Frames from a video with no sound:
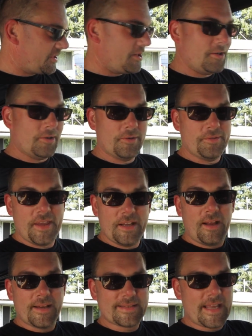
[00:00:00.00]
so they
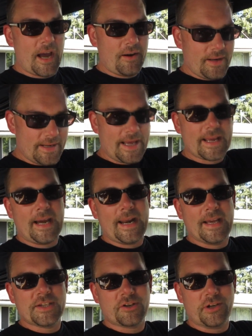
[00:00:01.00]
lost out and I got
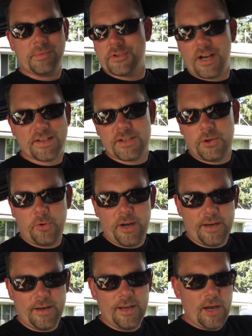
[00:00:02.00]
ice cream, so I still
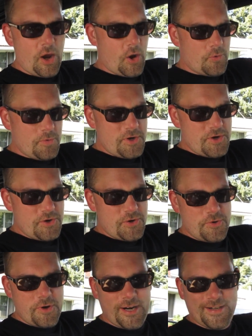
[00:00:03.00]
win. Woo!